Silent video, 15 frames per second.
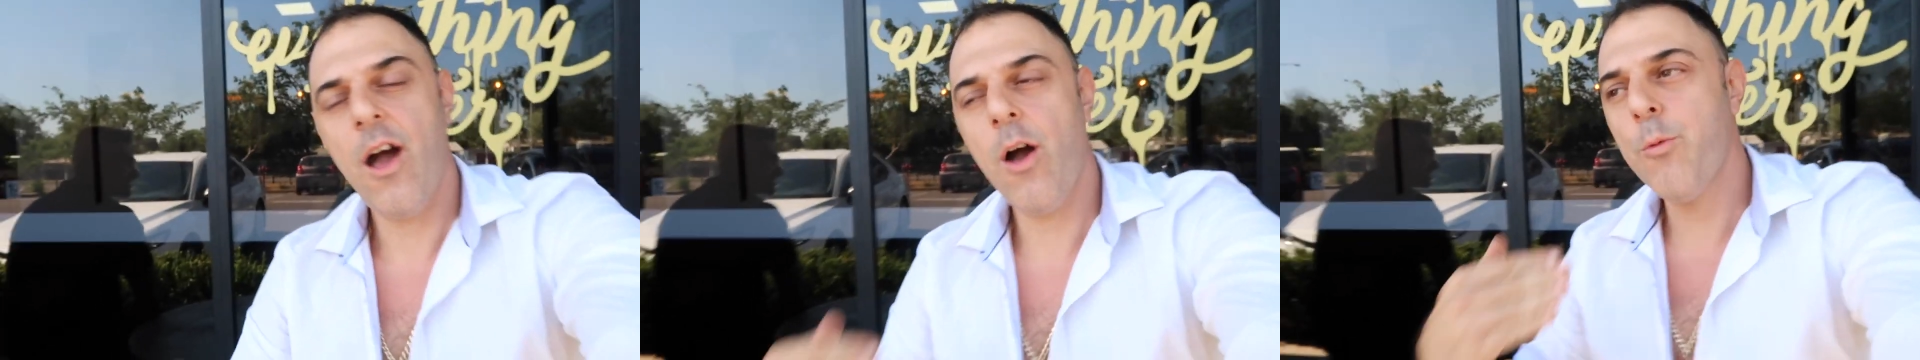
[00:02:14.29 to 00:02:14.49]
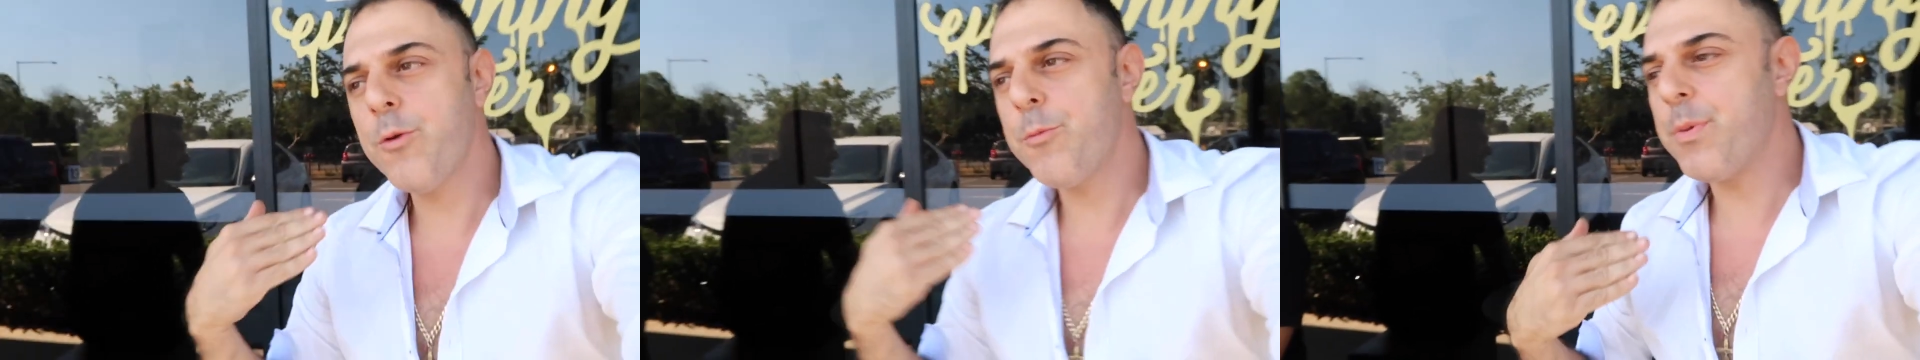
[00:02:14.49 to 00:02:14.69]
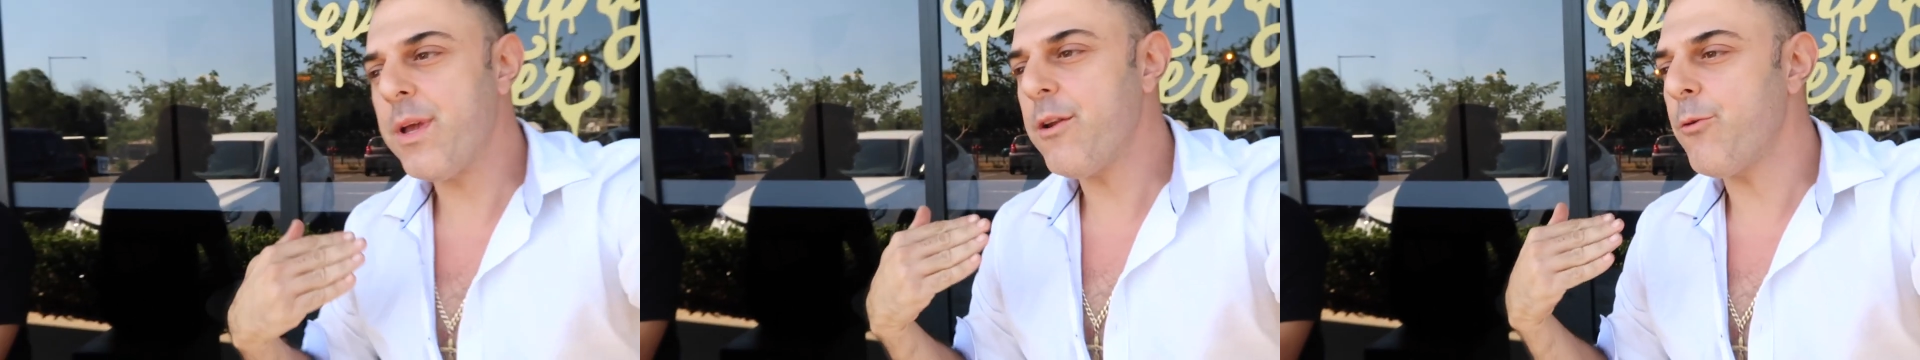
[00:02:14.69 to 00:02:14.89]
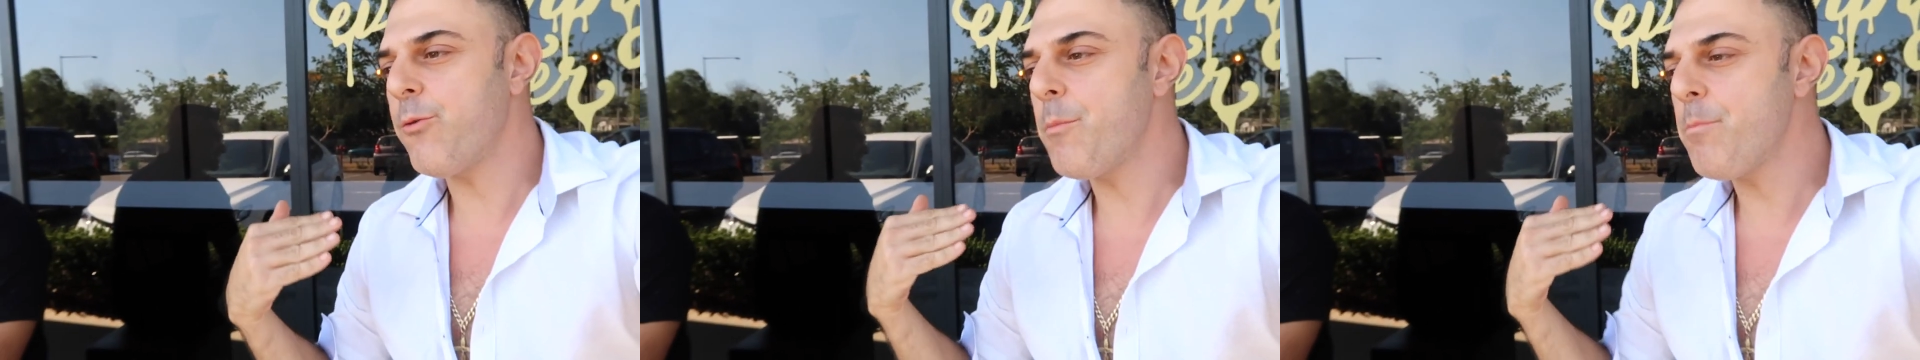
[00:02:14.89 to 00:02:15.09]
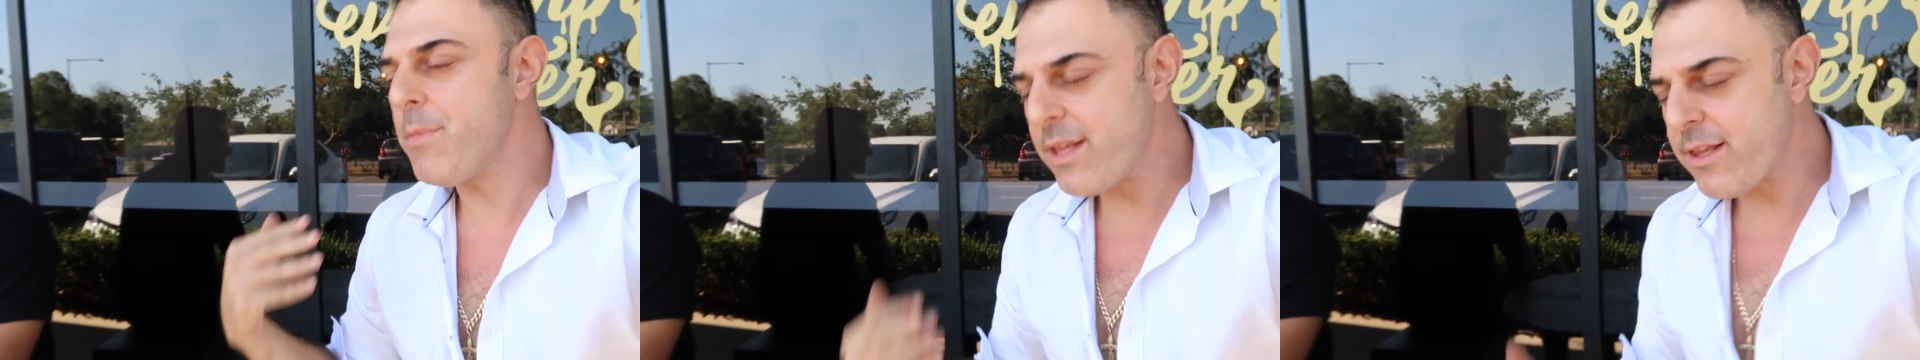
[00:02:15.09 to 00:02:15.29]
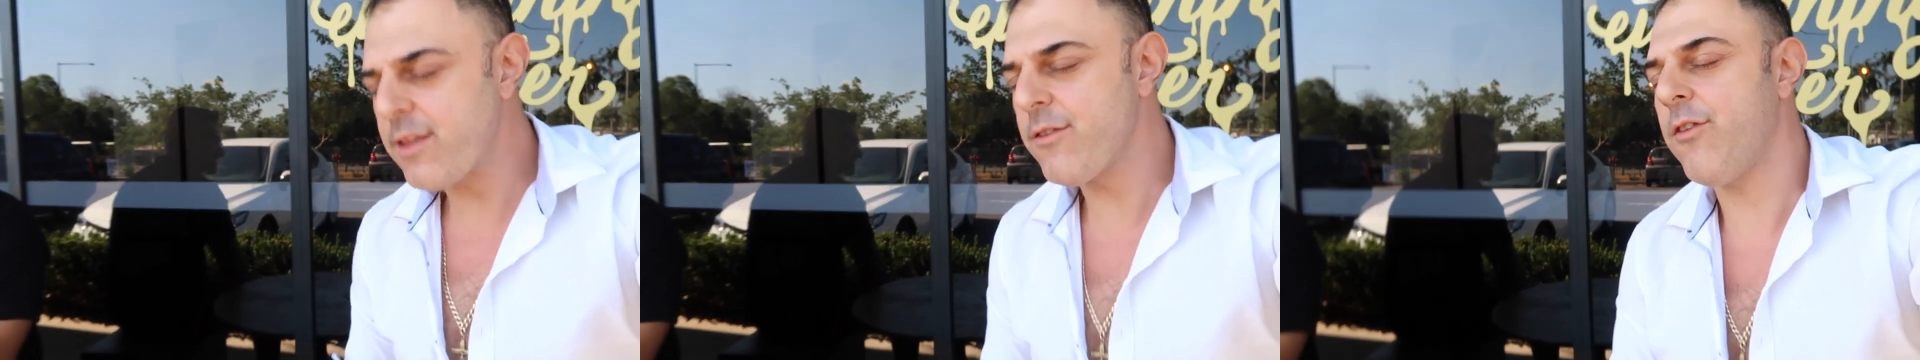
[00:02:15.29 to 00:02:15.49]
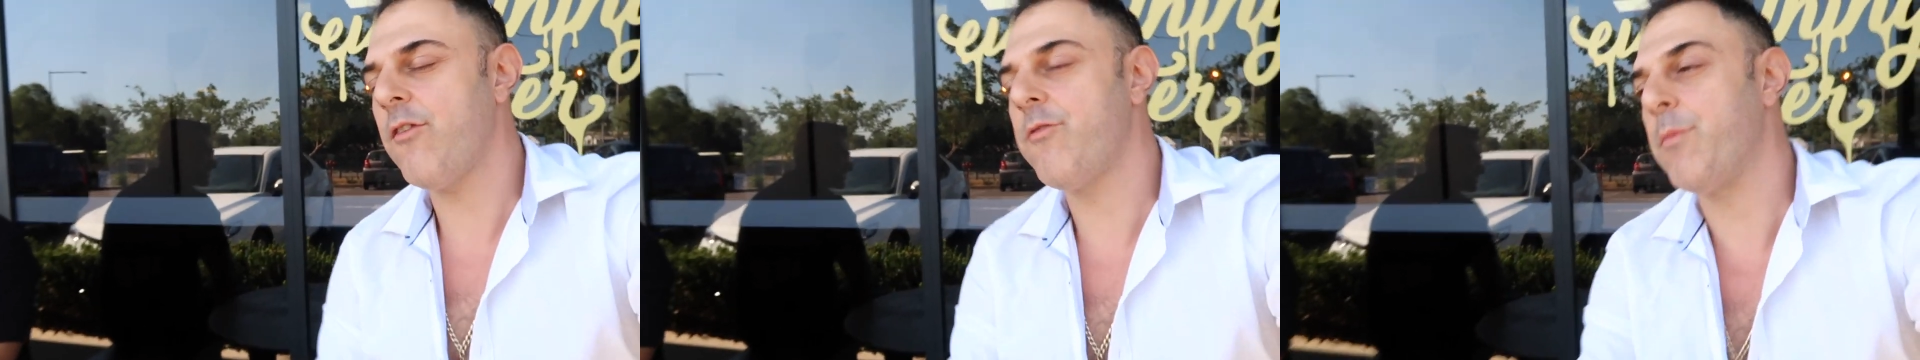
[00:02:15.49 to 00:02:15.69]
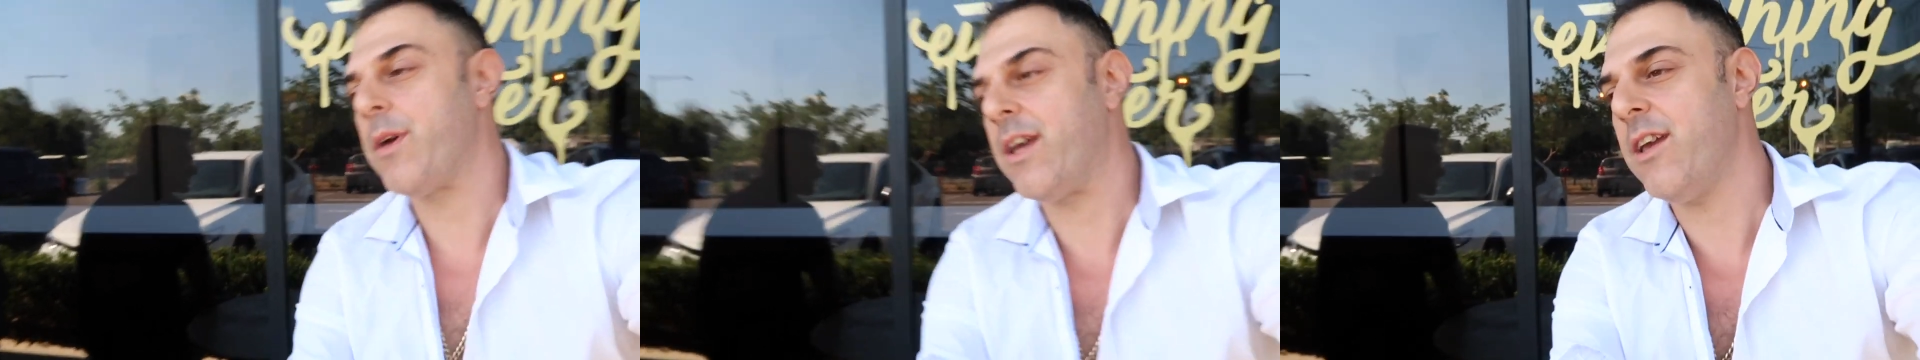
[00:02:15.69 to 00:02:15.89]
It would be remiss
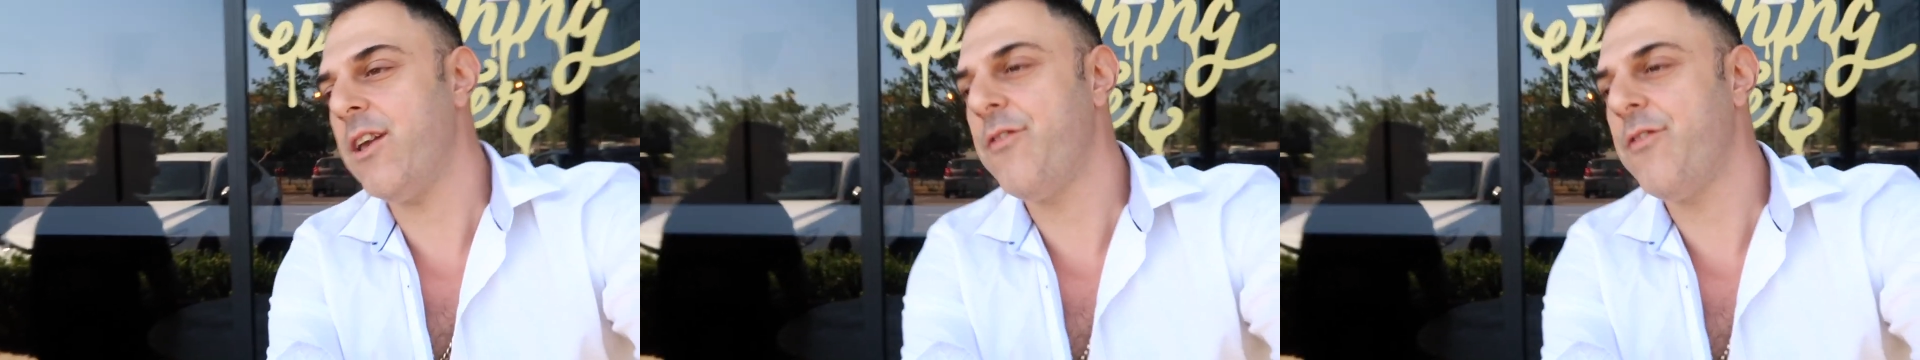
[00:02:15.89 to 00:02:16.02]
of me